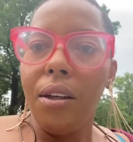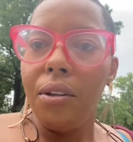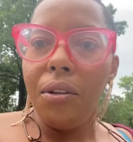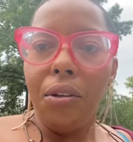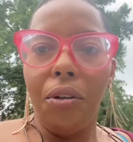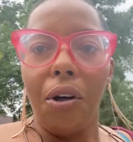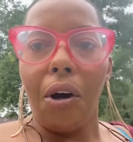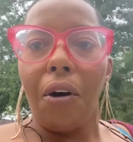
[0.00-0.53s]

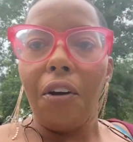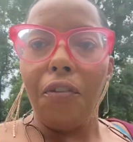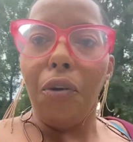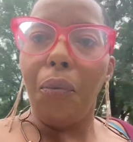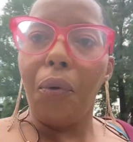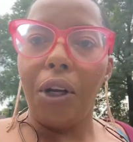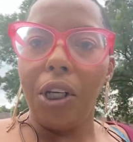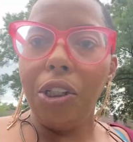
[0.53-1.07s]
you know, if you
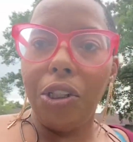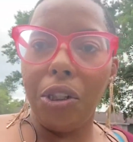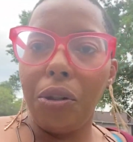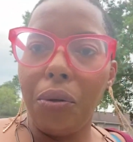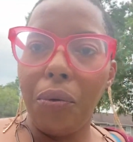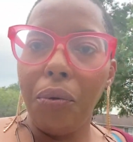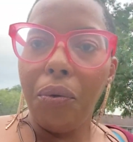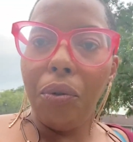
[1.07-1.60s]
want to
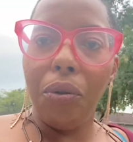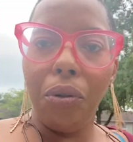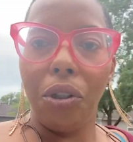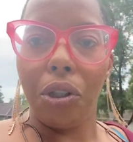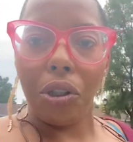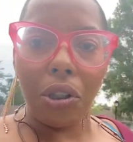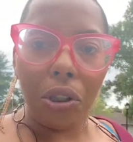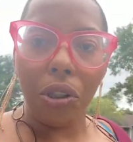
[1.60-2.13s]
do, you
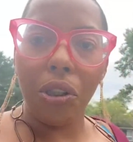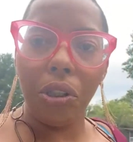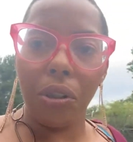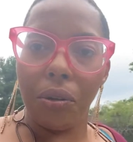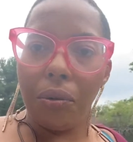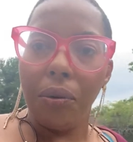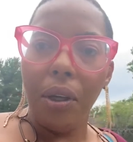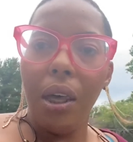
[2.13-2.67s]
should just
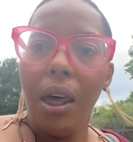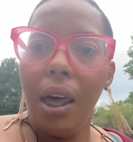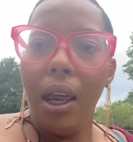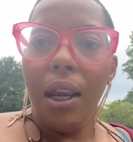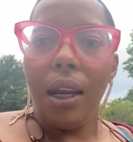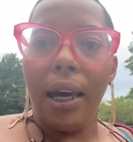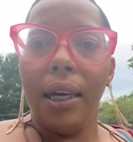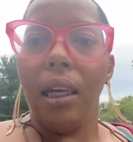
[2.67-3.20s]
do.
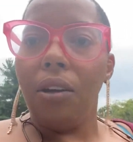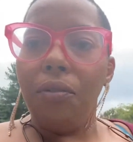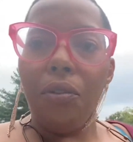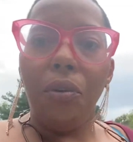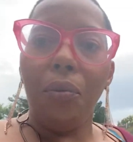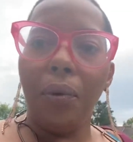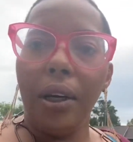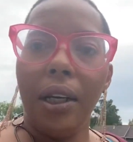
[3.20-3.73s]
Like if
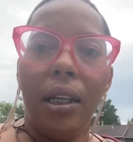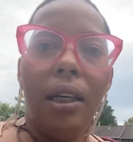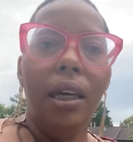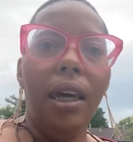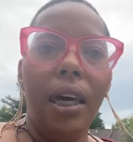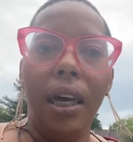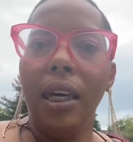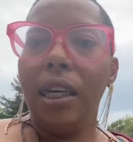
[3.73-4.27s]
you want to
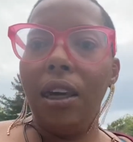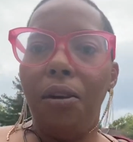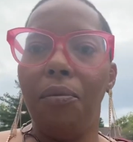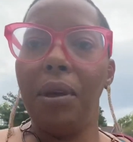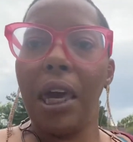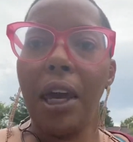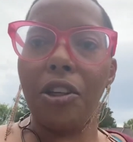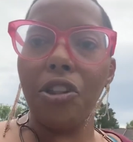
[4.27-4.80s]
give
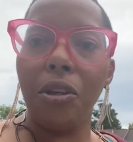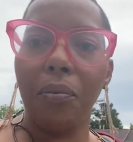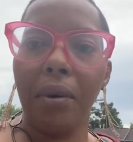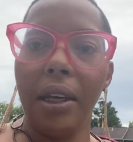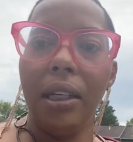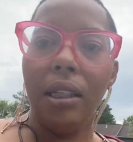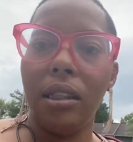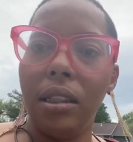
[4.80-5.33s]
me extra
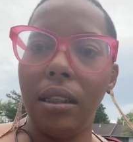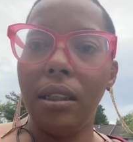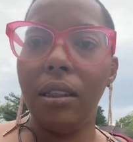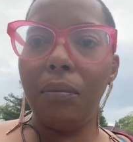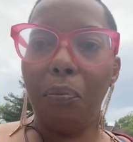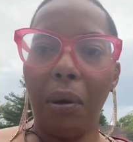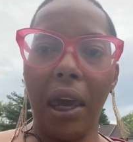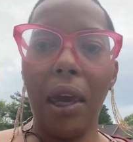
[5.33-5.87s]
money to
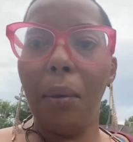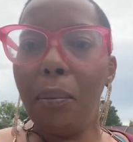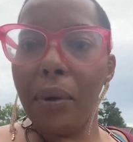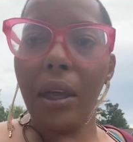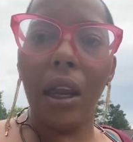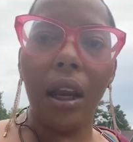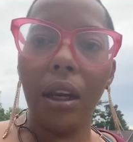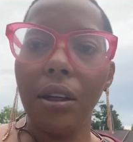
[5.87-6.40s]
pay a
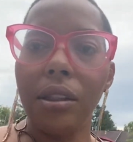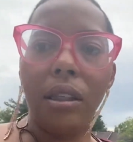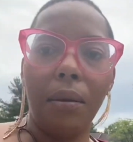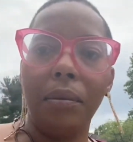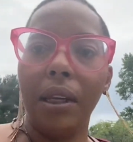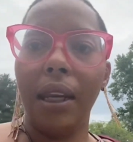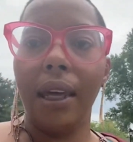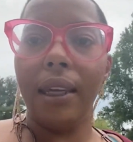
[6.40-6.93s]
bill or
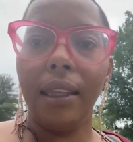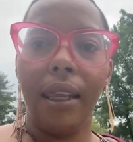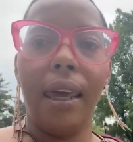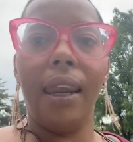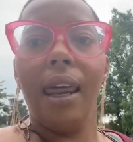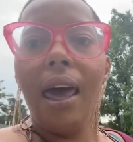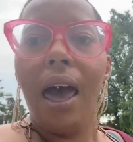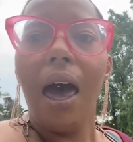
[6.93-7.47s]
something like
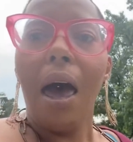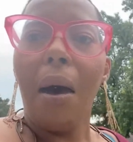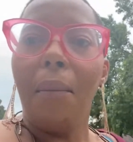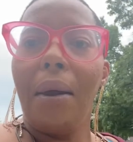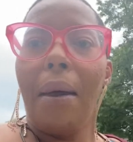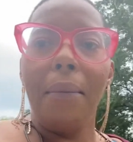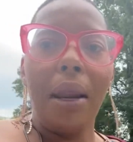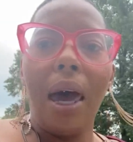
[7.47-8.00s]
that.
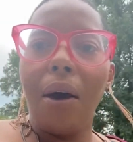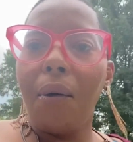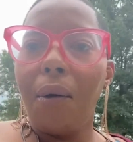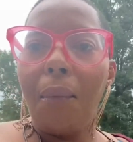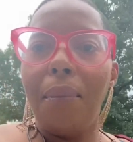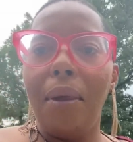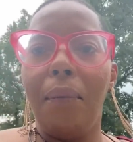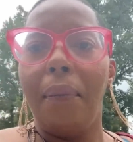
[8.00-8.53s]
But I'm not
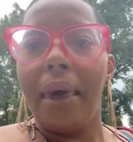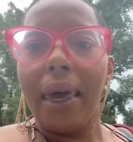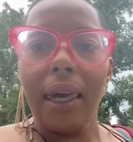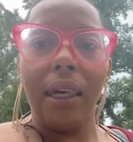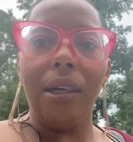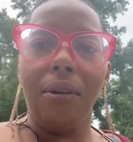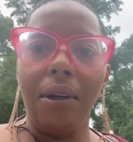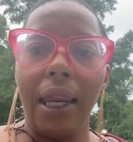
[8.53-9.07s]
going to be
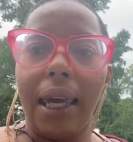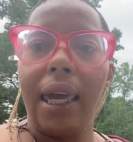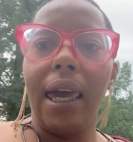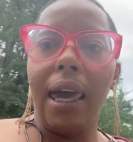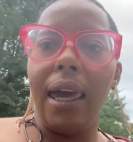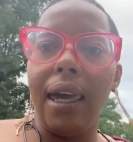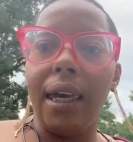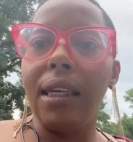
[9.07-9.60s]
begging you like,
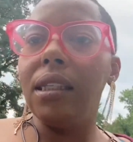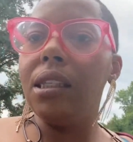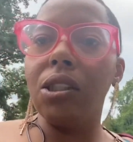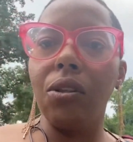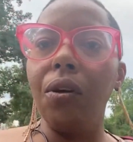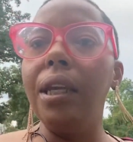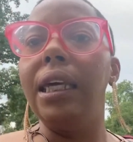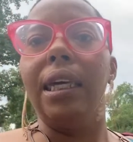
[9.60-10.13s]
hey, because it's
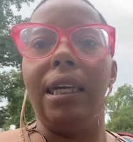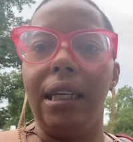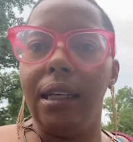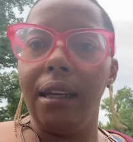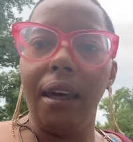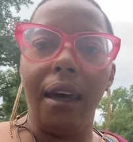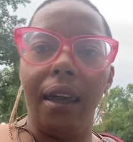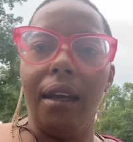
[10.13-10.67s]
going to get
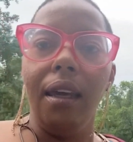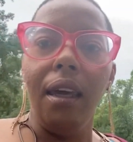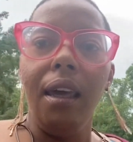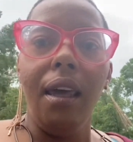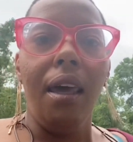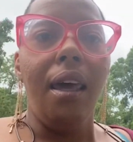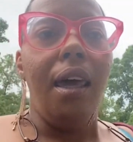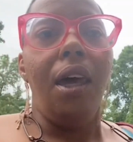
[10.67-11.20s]
done.
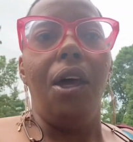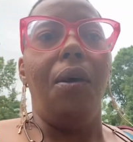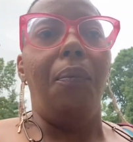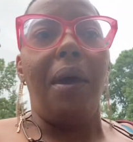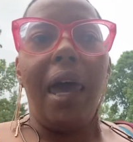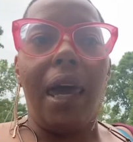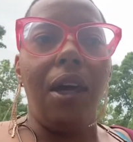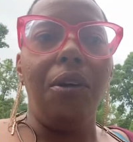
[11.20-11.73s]

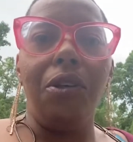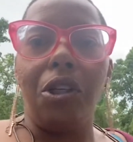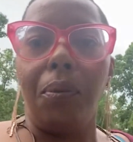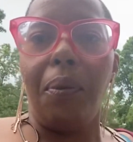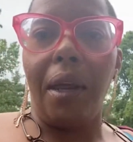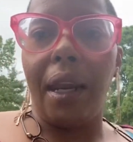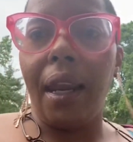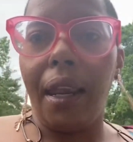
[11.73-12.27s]
Hey, you should
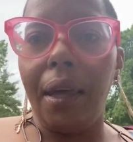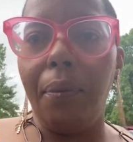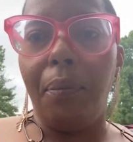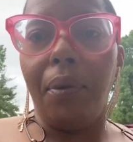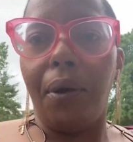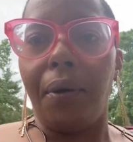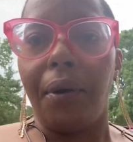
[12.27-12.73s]
pay the light bill.